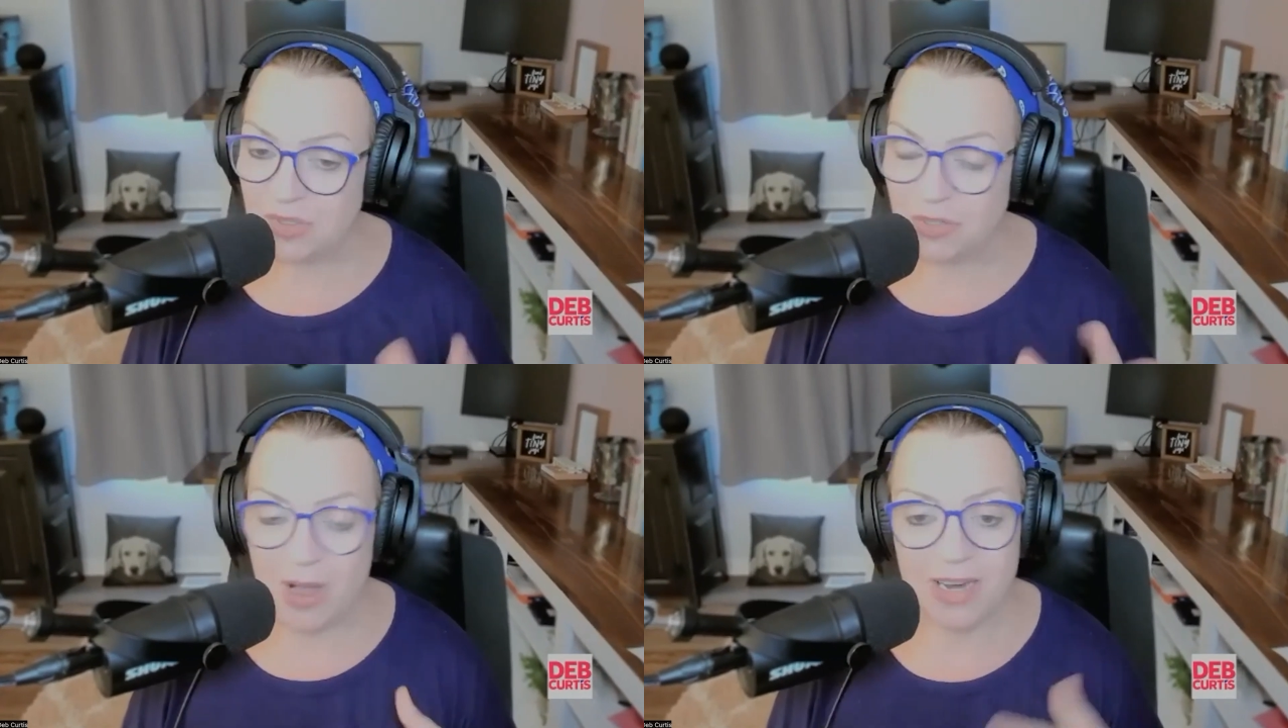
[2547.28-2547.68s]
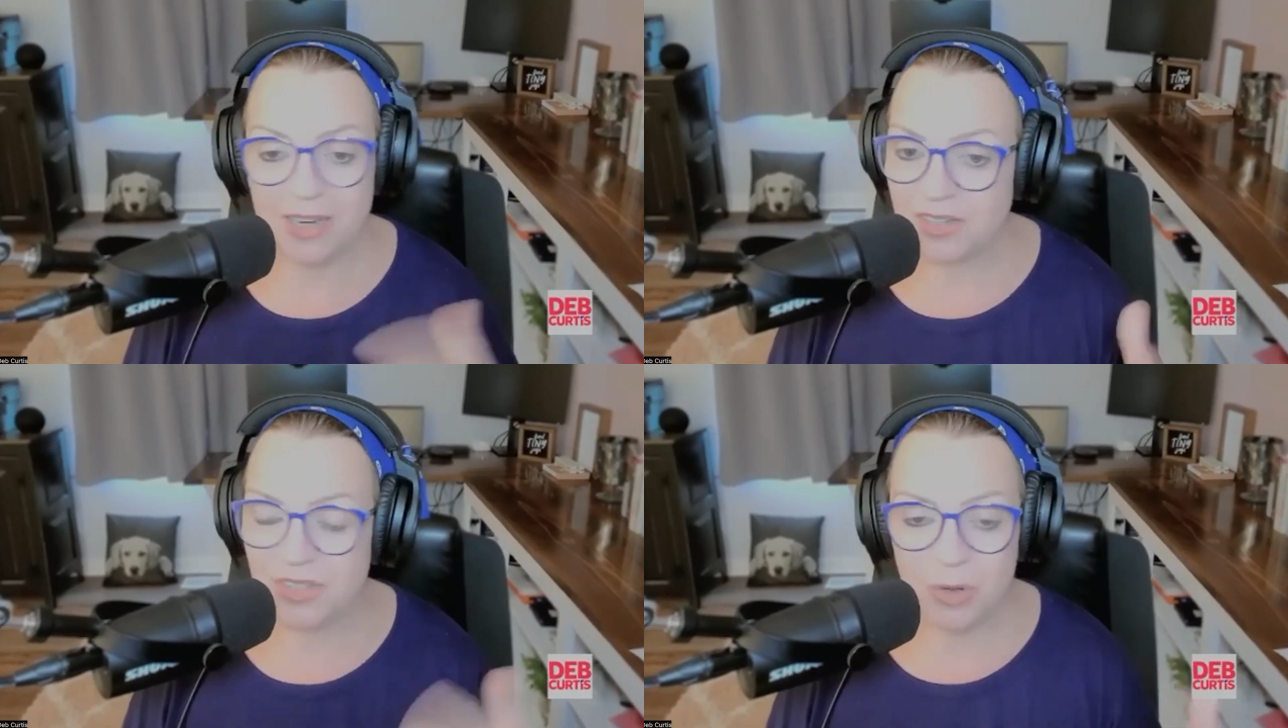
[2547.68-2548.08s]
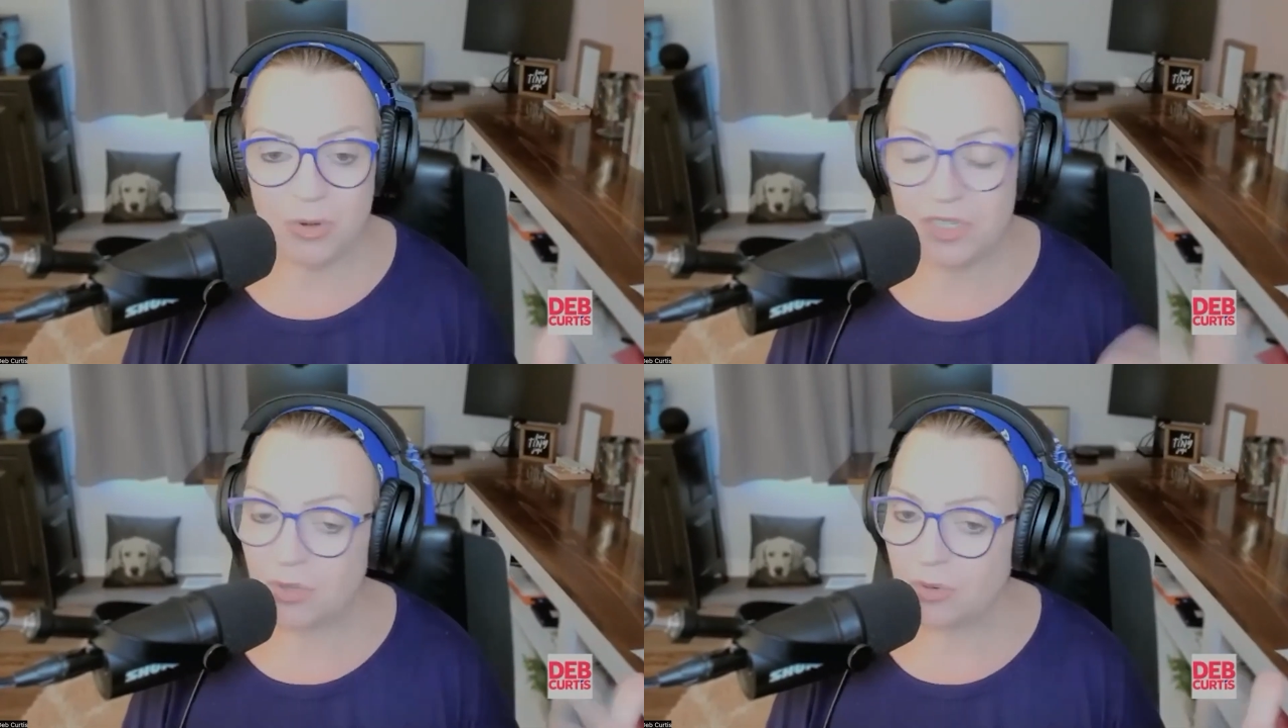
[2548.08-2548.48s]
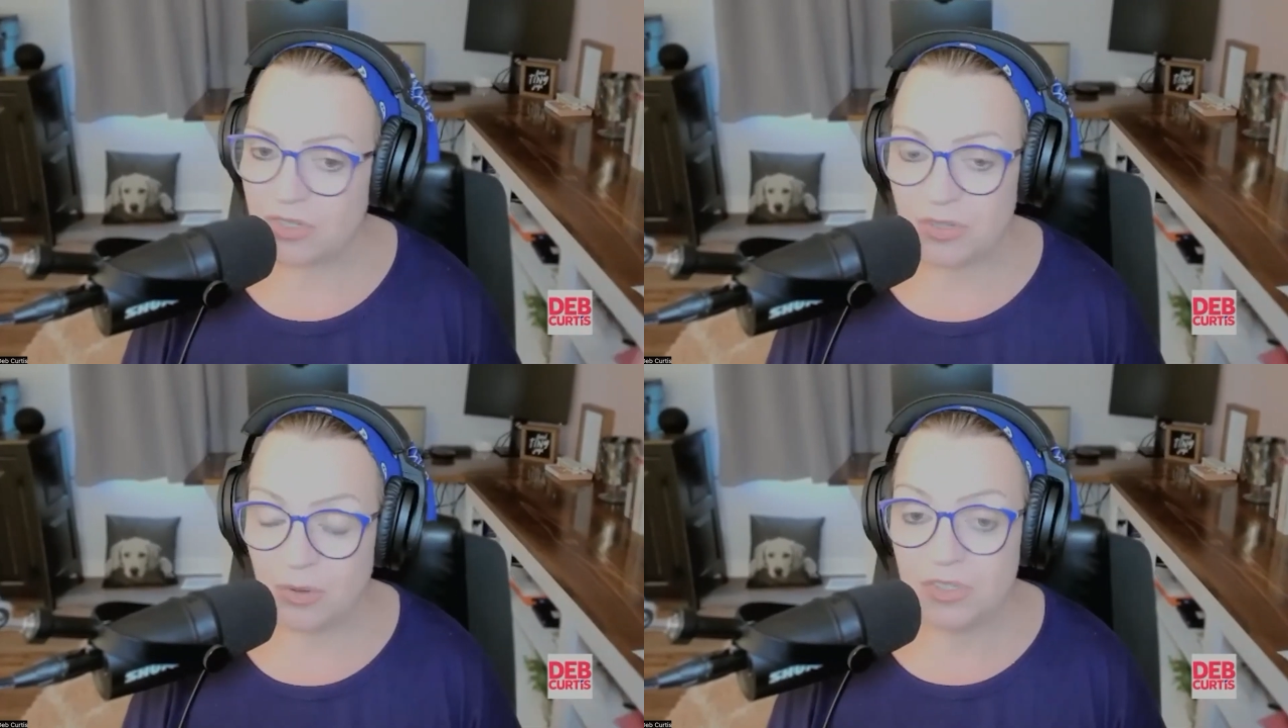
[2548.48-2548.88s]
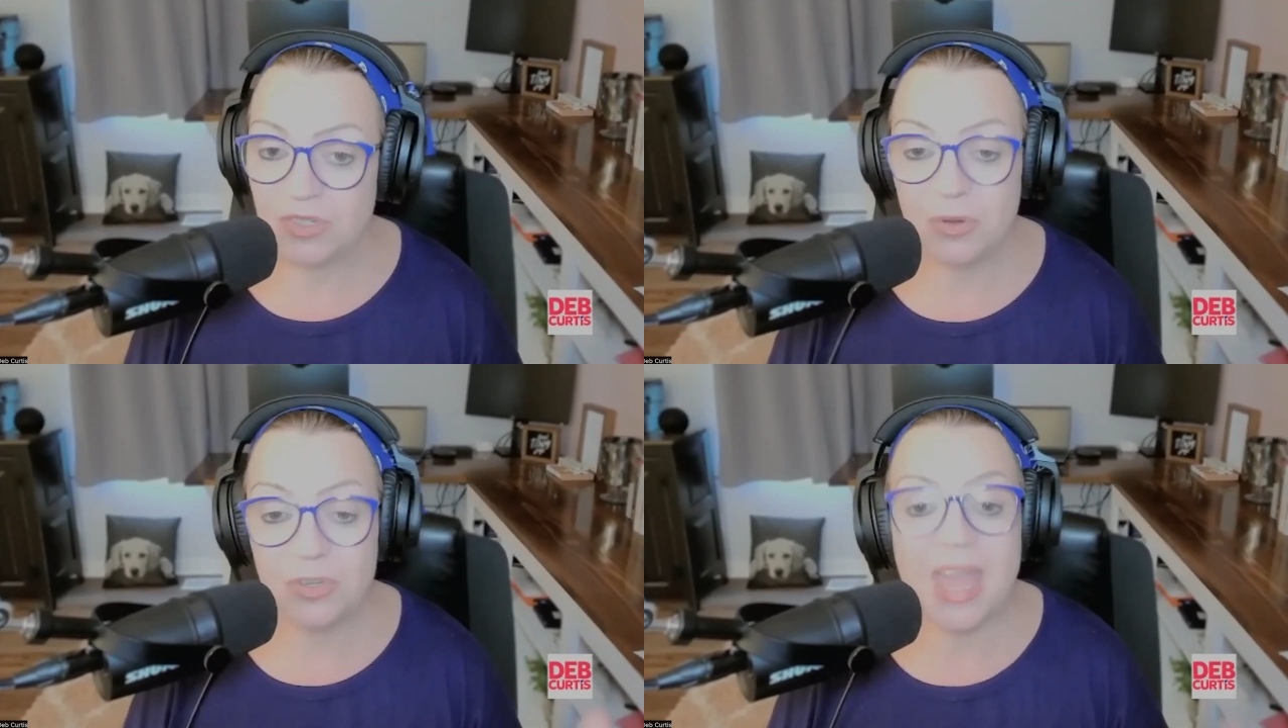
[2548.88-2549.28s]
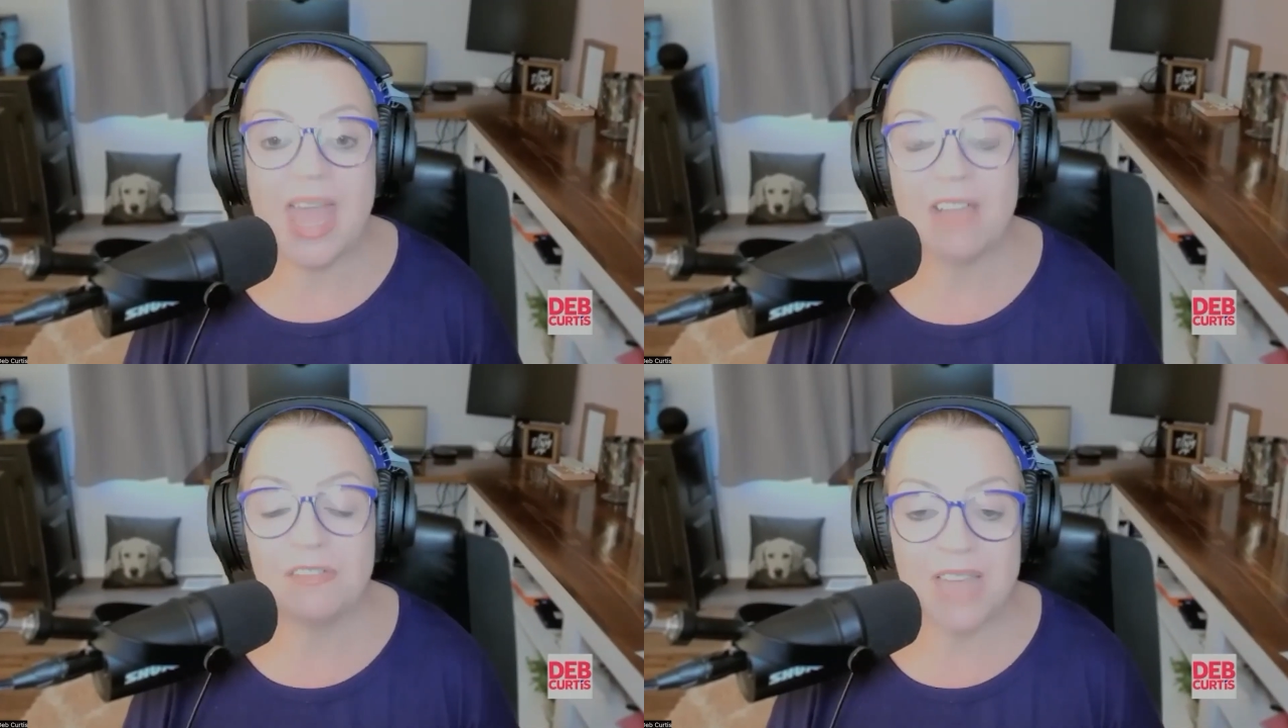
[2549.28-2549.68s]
talking to so and so and so and so, you have to